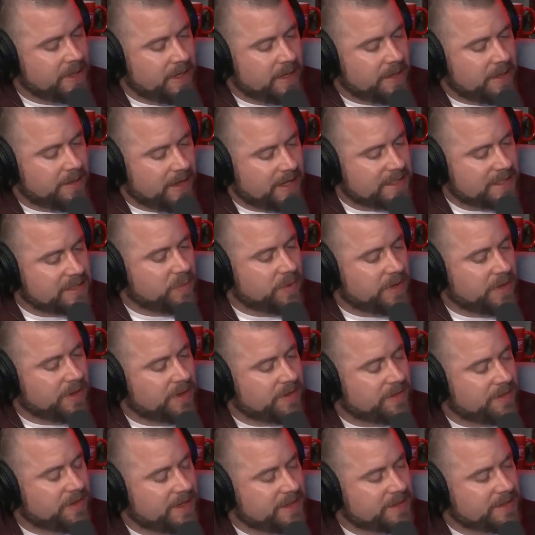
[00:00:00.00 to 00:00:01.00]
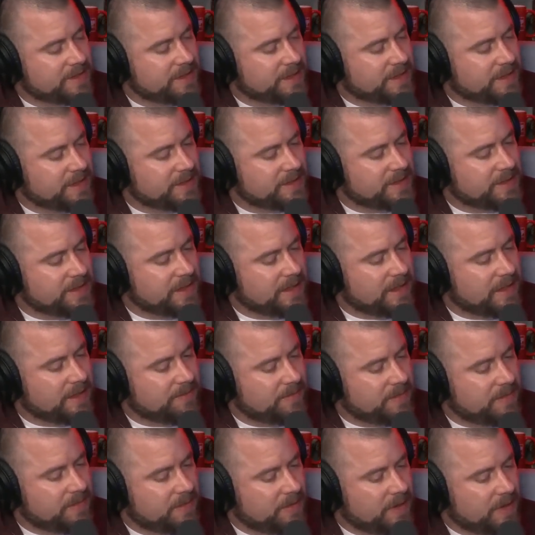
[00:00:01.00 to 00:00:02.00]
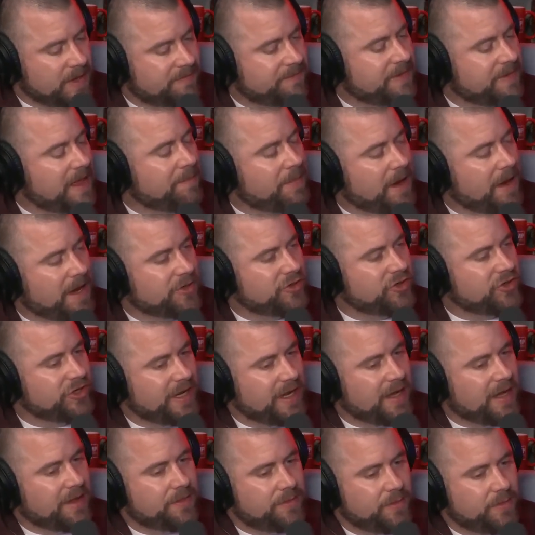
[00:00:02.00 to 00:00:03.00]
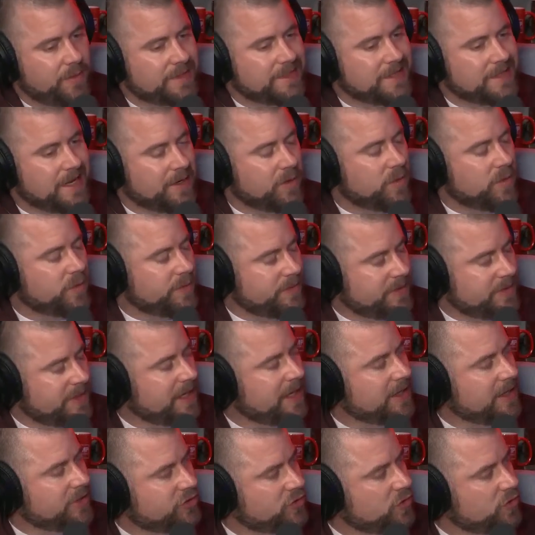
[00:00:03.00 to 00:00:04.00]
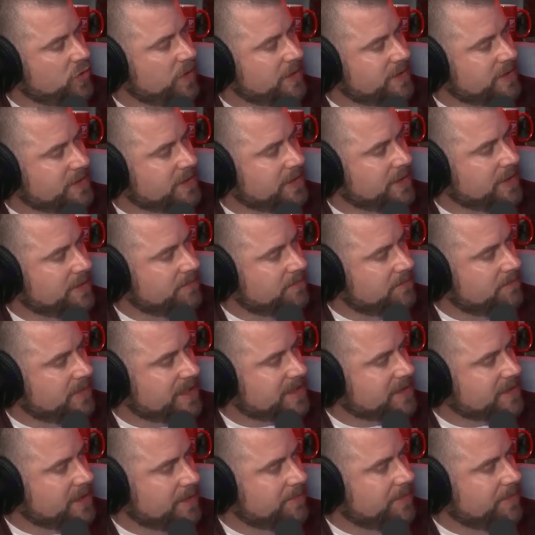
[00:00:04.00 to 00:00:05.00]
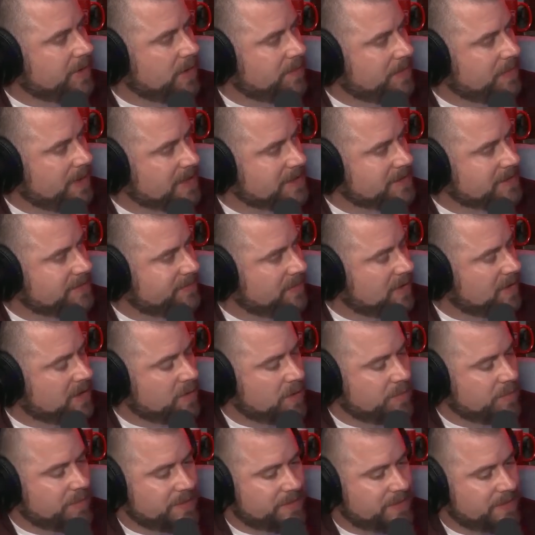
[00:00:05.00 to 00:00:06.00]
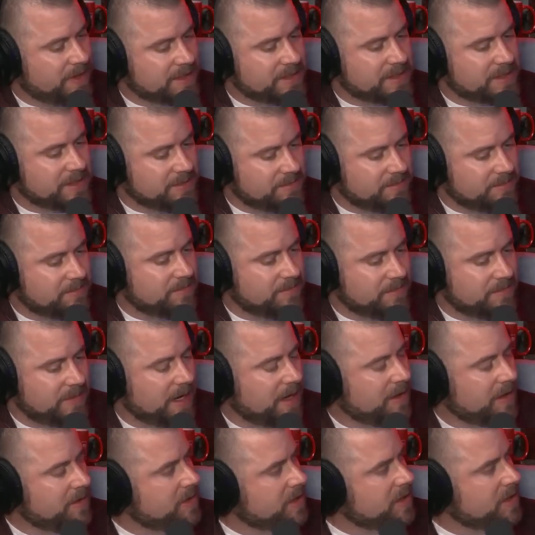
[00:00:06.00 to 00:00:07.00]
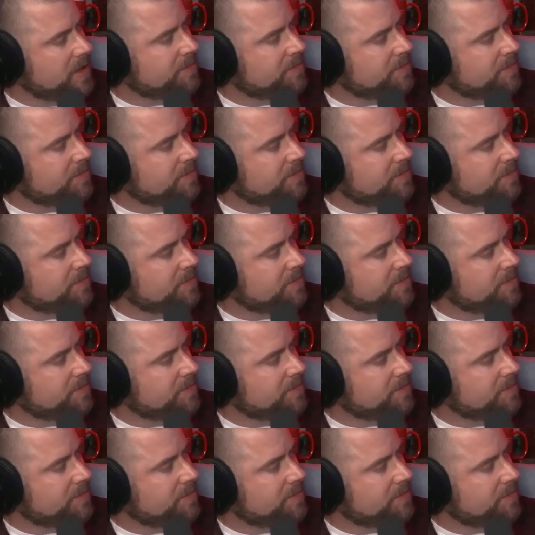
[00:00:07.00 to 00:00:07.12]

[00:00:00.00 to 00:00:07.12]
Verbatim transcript: that's one of the things to consider. If they're punching out through a tunnel, then yeah, sure, it's going to bypass the firewall. But that's you